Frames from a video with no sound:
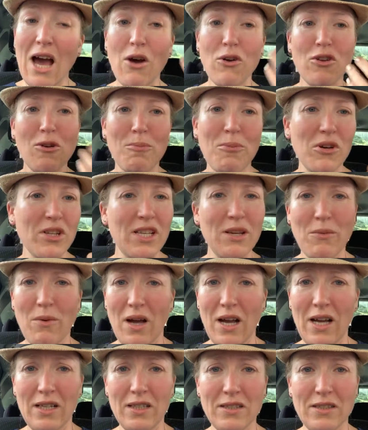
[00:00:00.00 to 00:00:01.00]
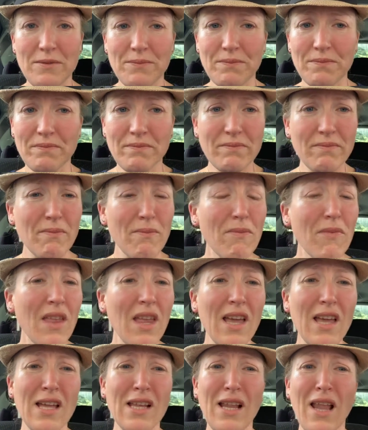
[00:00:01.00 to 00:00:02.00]
your body works.
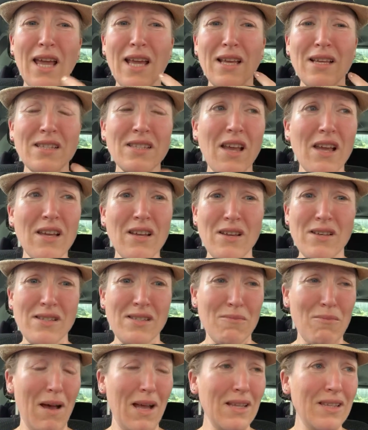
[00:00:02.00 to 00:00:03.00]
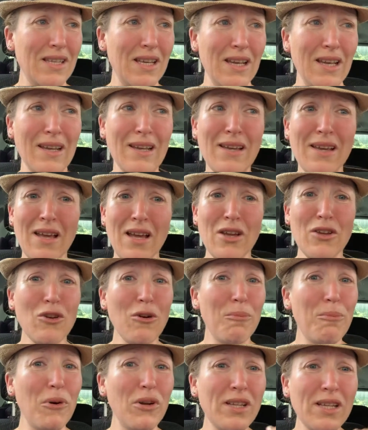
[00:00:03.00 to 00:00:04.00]
Like a psychosomatic,
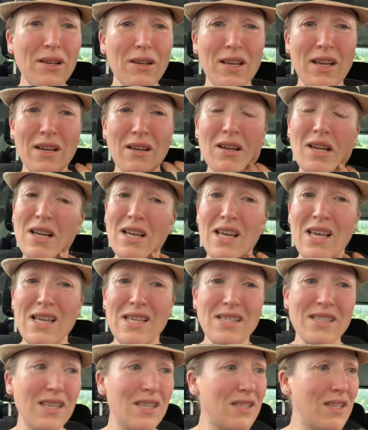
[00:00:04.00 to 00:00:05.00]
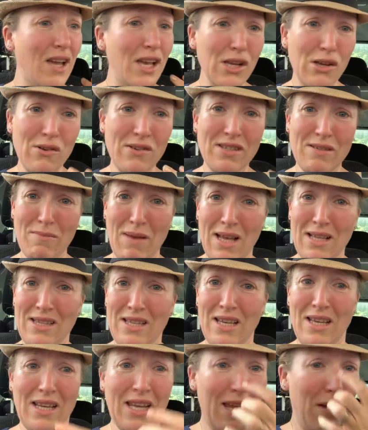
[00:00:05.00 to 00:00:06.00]
your body is
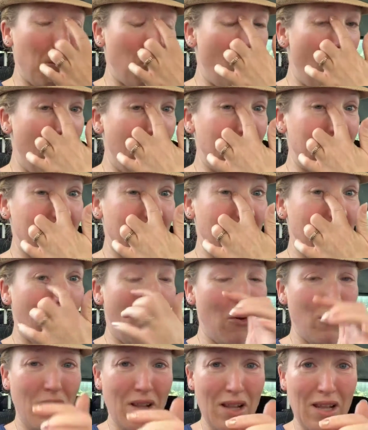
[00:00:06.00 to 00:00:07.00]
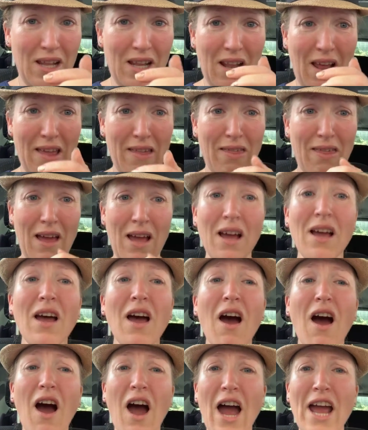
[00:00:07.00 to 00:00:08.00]
psychosomatic. It works totally like that.
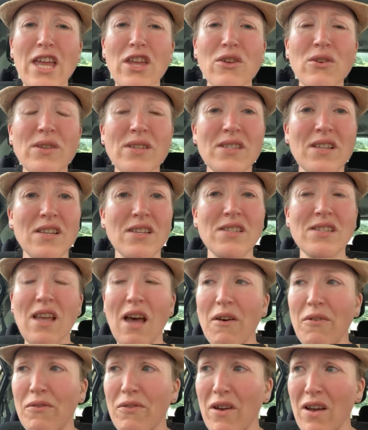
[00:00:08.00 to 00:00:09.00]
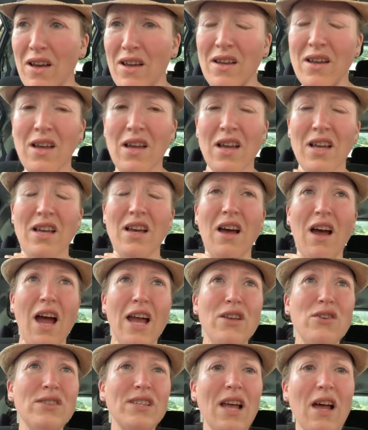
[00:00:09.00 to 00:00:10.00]
I used to suffer
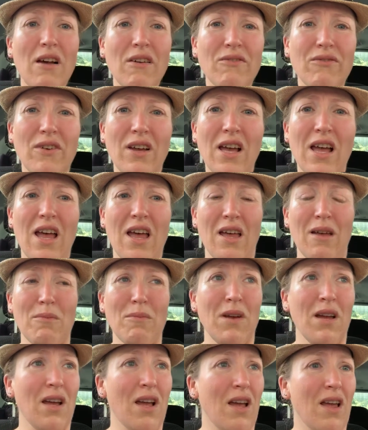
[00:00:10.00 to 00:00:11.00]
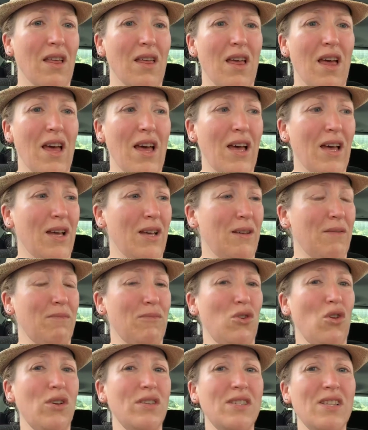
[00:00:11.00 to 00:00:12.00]
I used to have
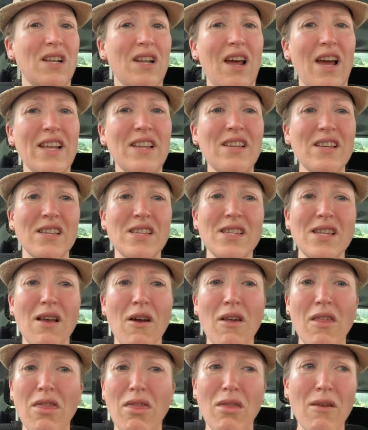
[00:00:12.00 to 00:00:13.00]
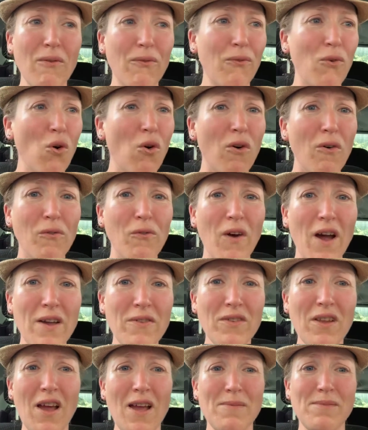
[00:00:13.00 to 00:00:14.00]
tonsillitis 4 or
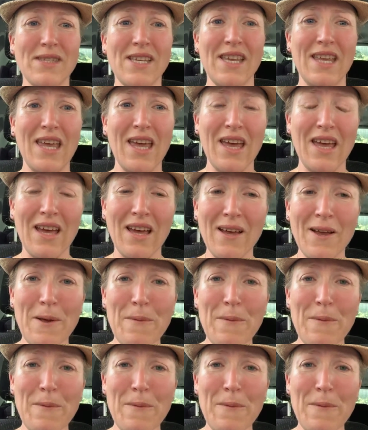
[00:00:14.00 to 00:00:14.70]
5 times a year.